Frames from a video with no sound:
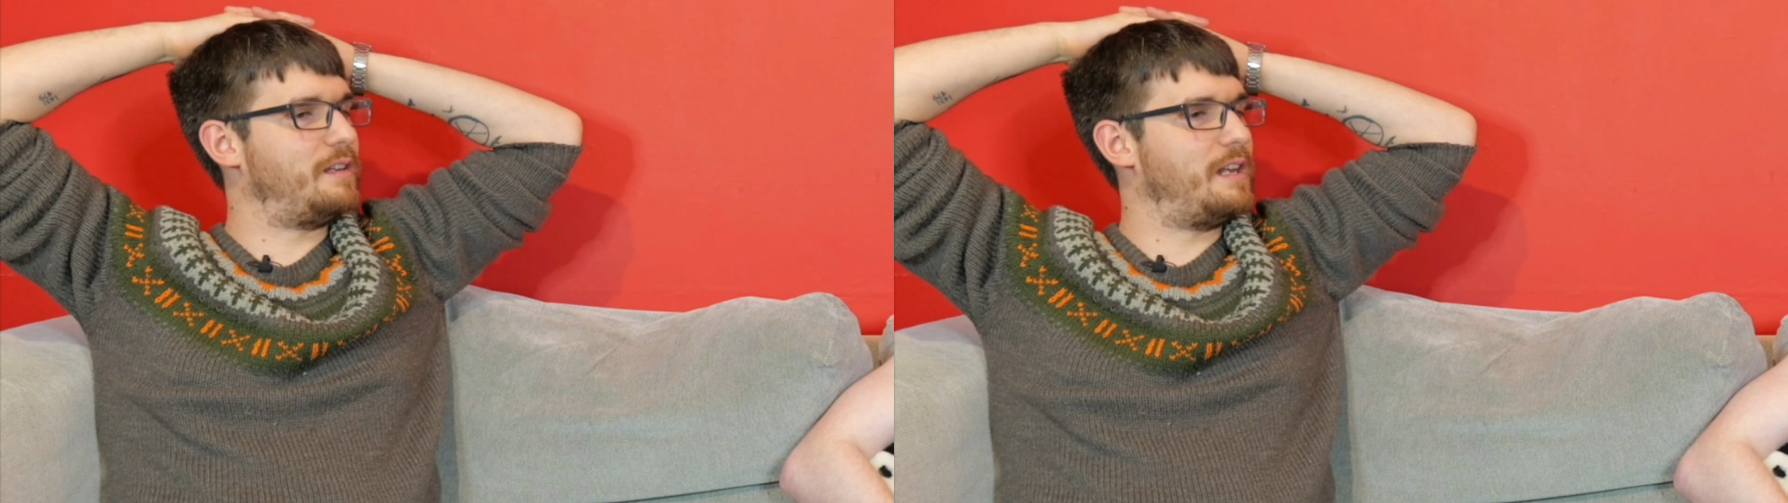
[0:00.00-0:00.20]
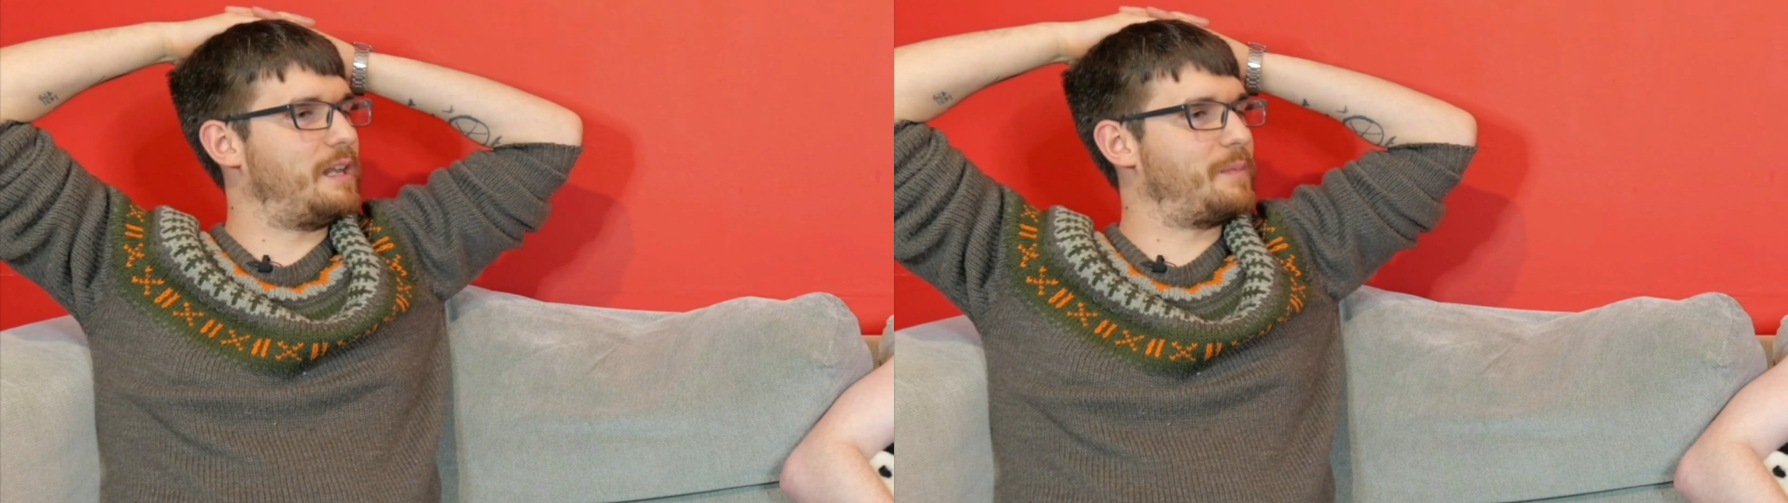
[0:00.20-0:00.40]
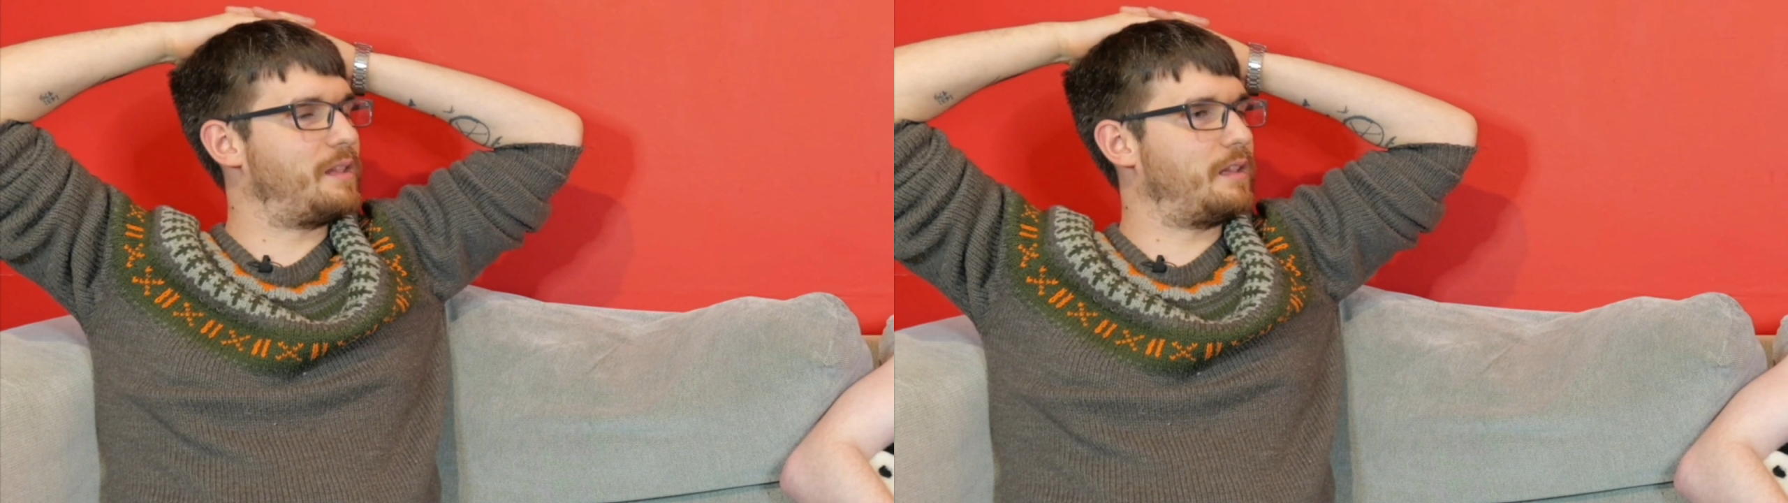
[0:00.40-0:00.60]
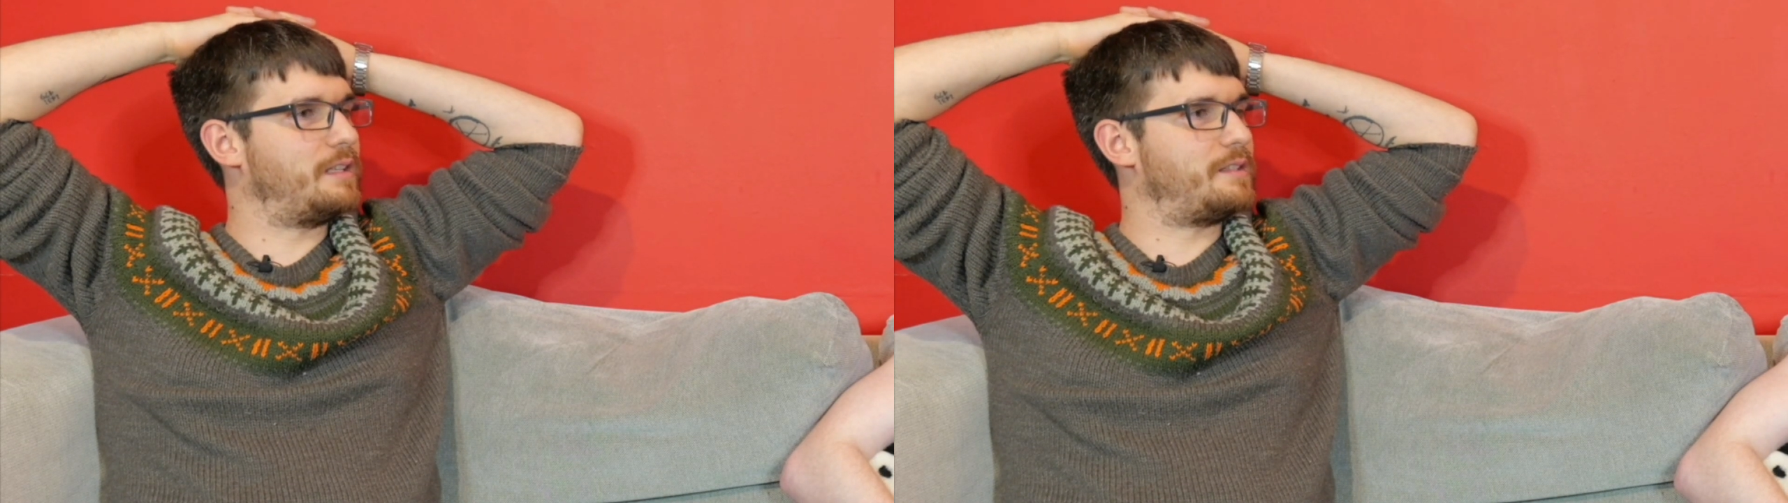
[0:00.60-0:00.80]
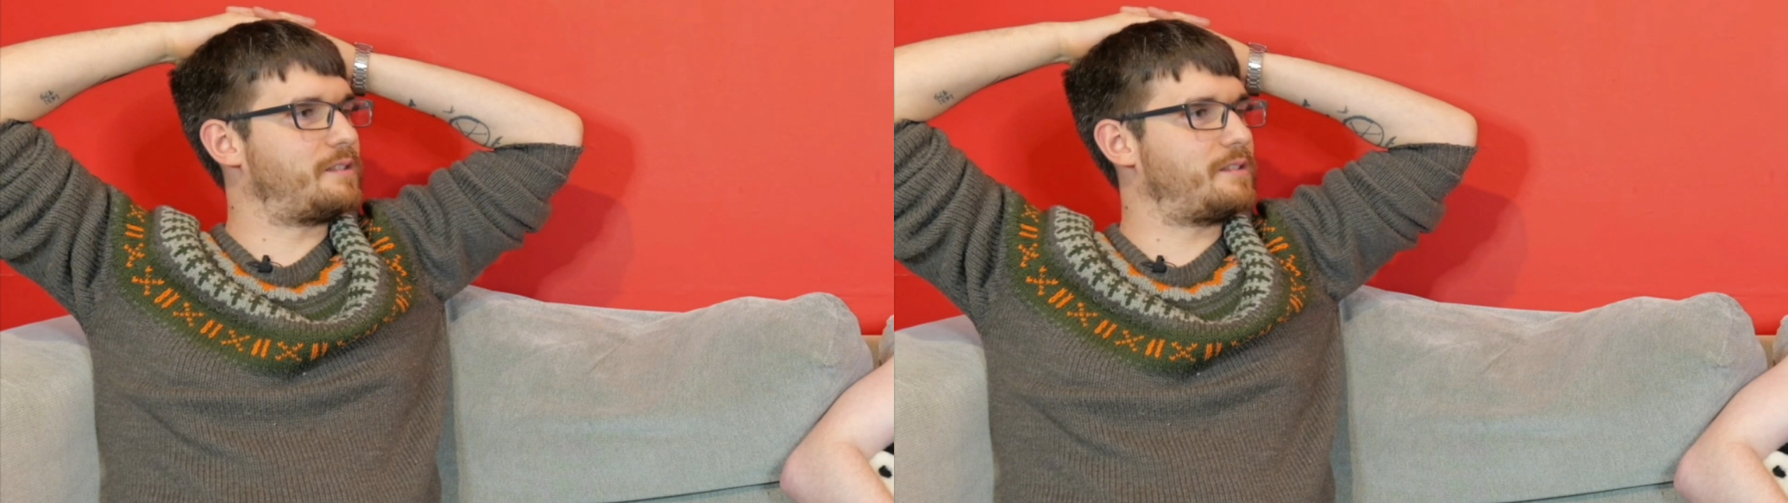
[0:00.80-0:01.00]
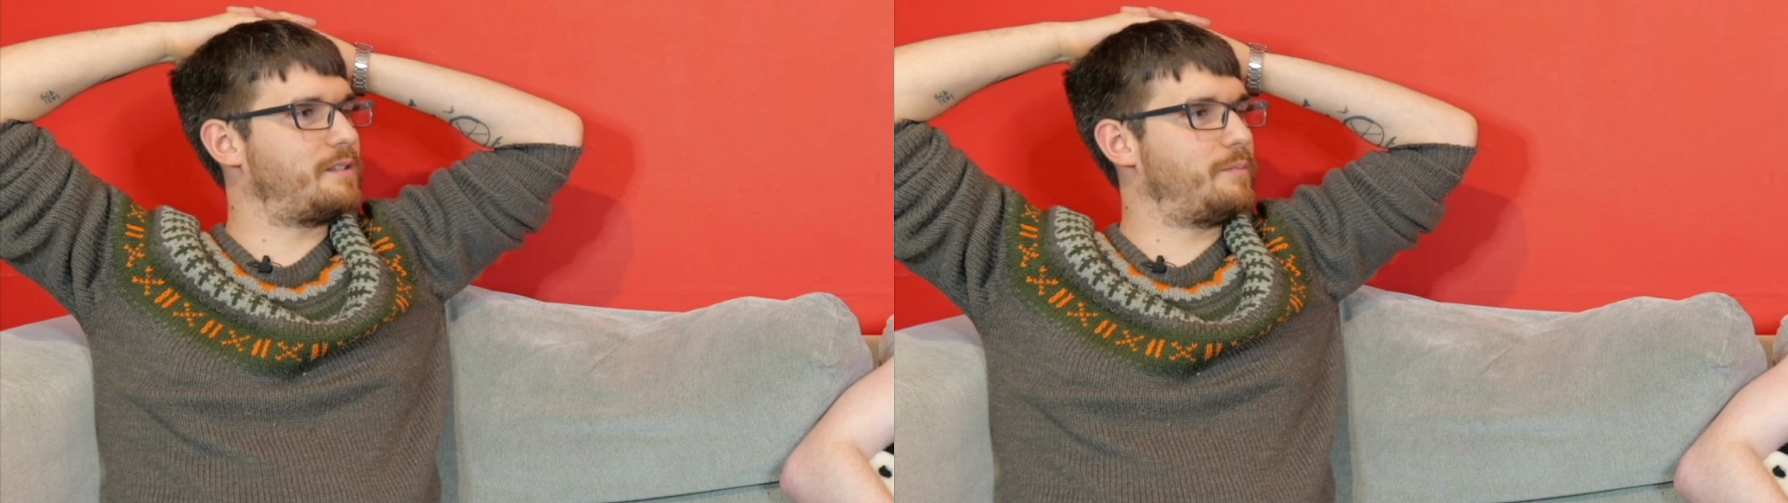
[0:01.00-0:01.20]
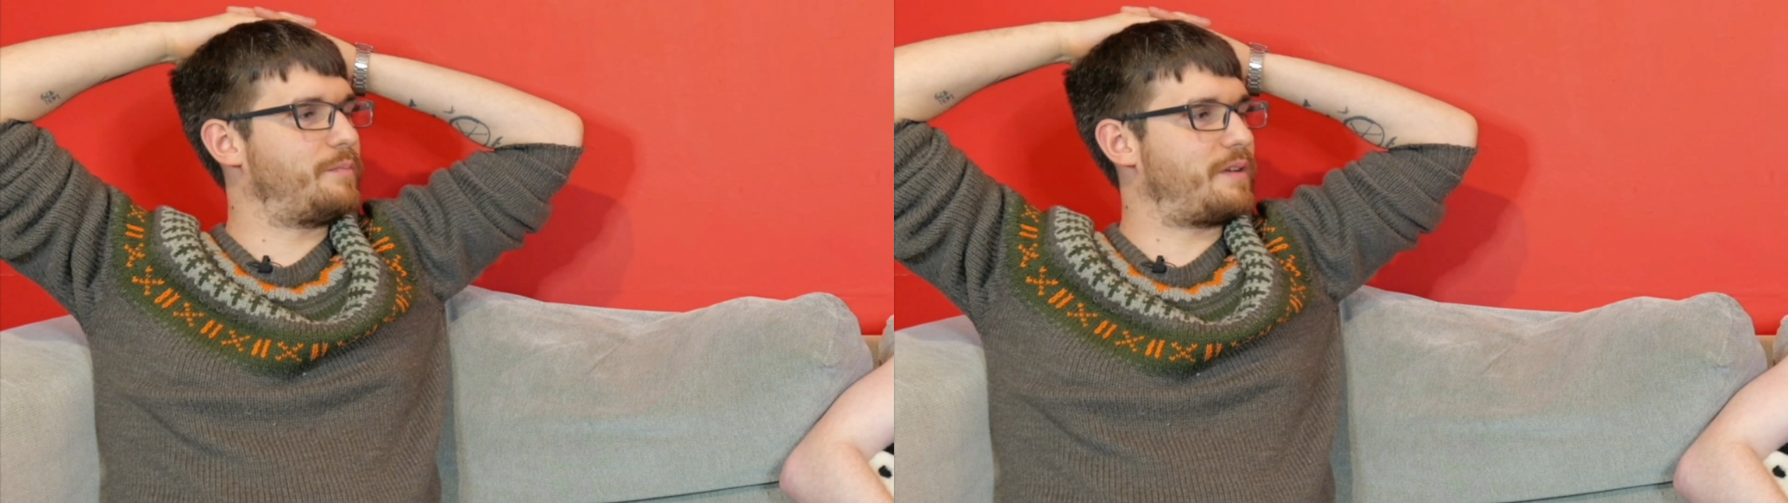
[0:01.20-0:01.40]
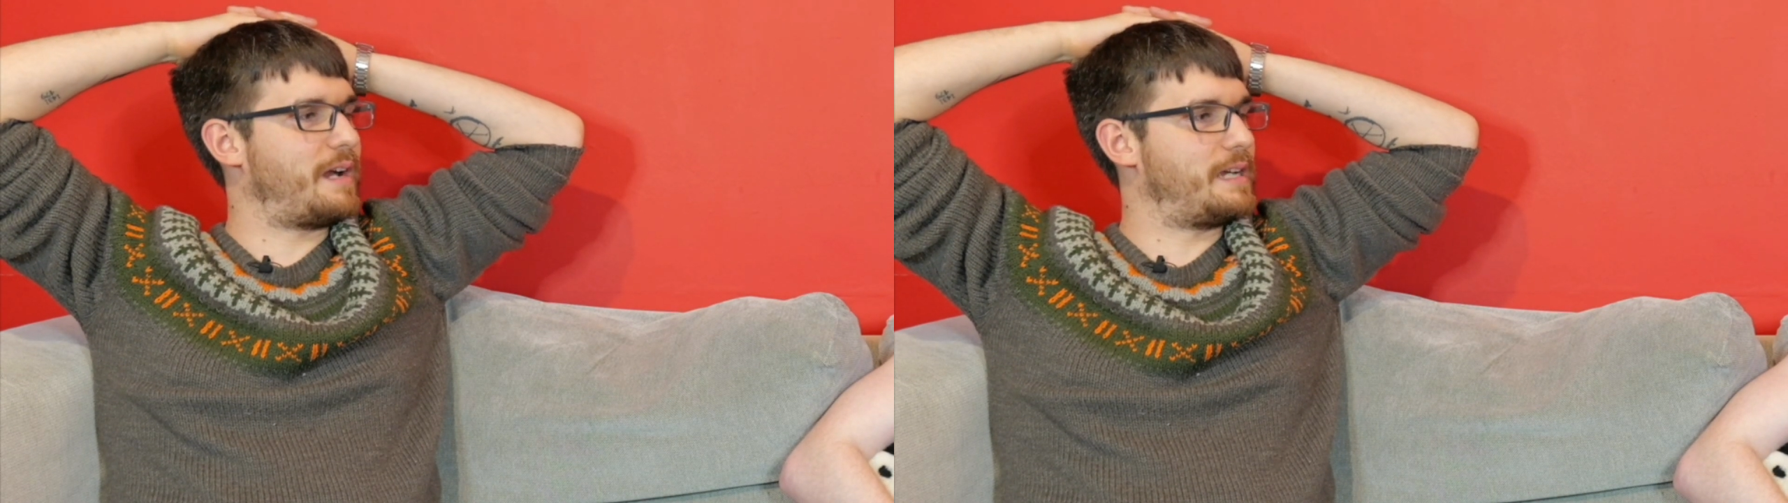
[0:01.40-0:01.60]
limitless
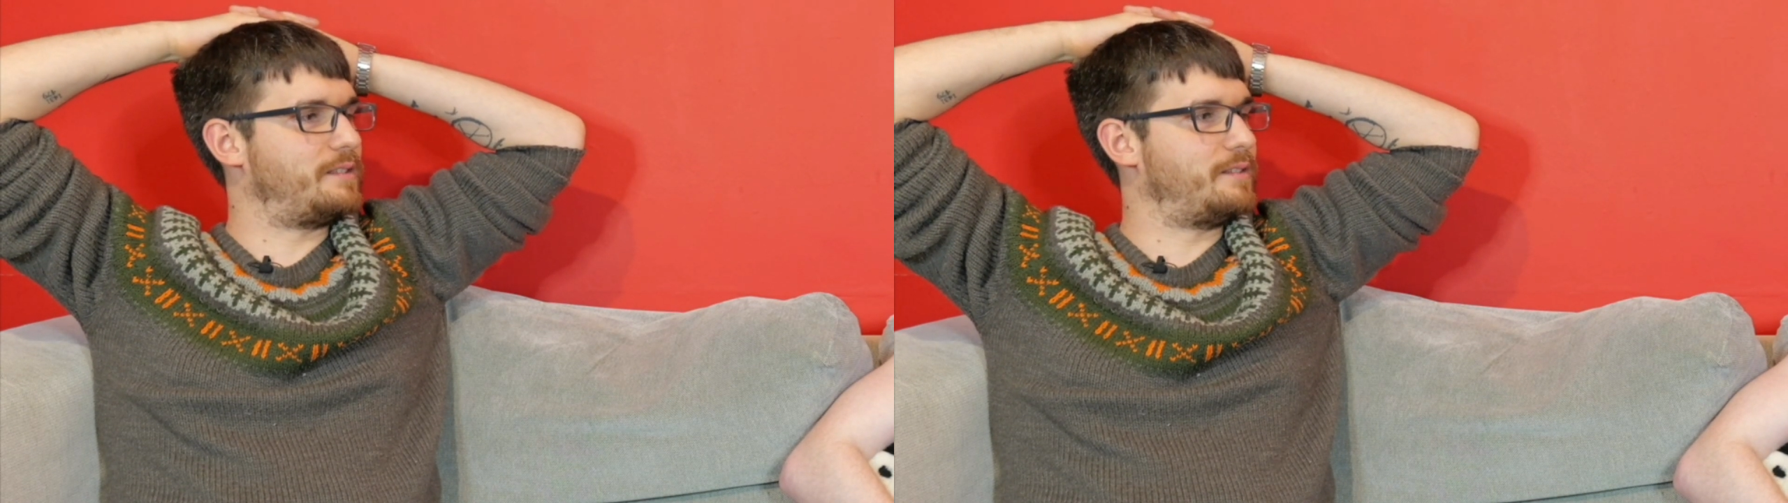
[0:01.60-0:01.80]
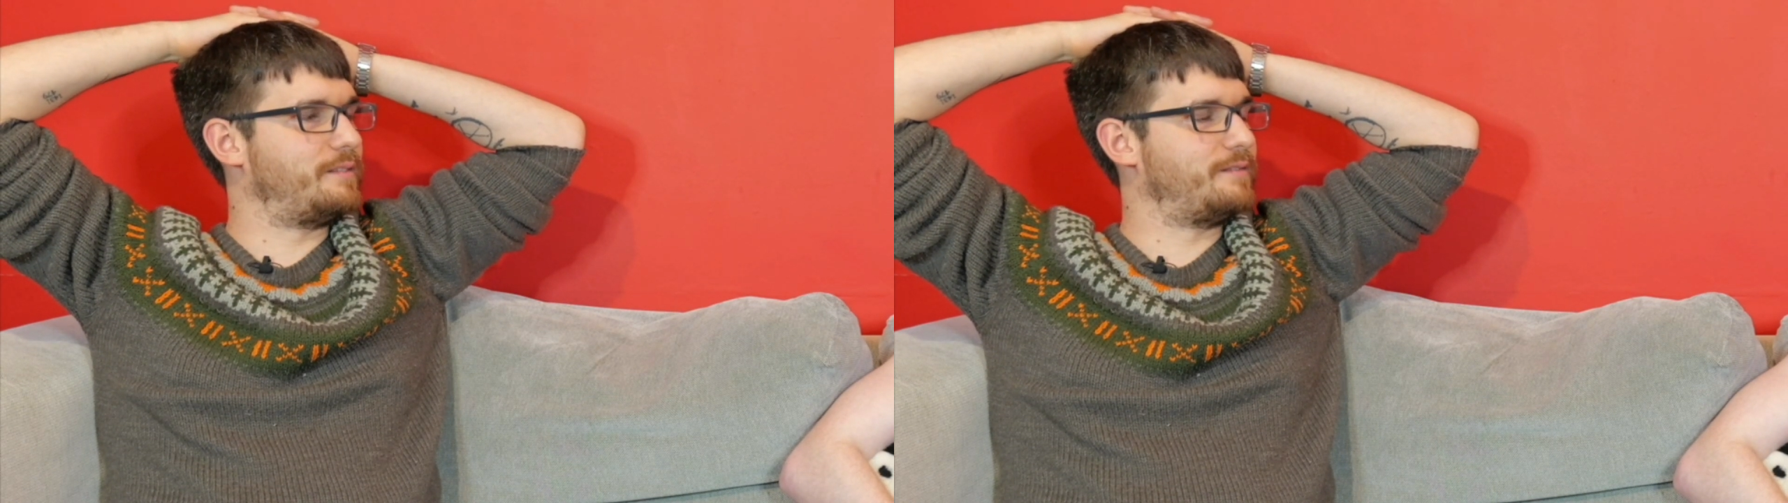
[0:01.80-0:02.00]
pride.